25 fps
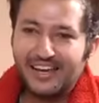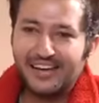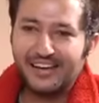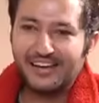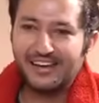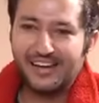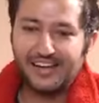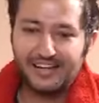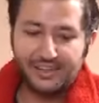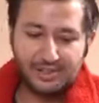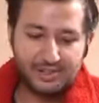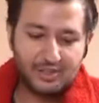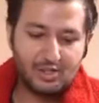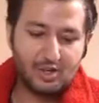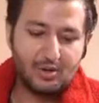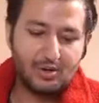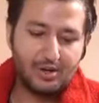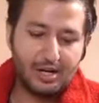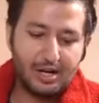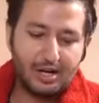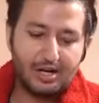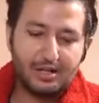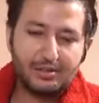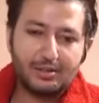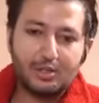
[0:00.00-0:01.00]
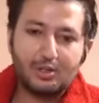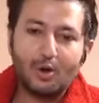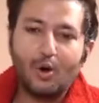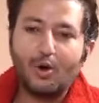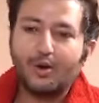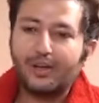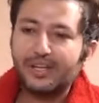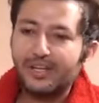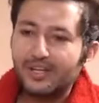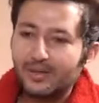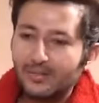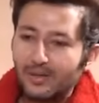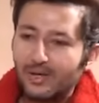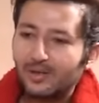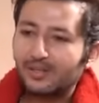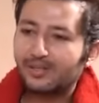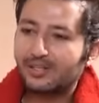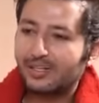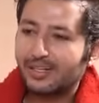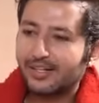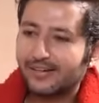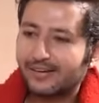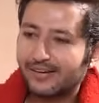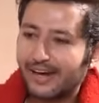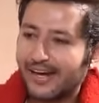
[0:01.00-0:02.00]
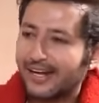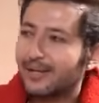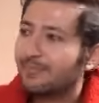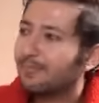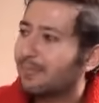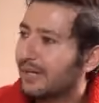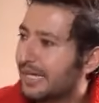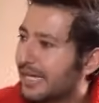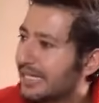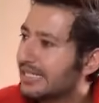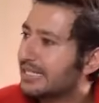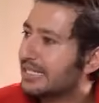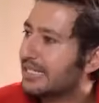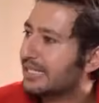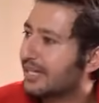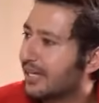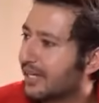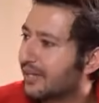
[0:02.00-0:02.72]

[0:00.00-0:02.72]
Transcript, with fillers: Right. So, uh, talking about right place in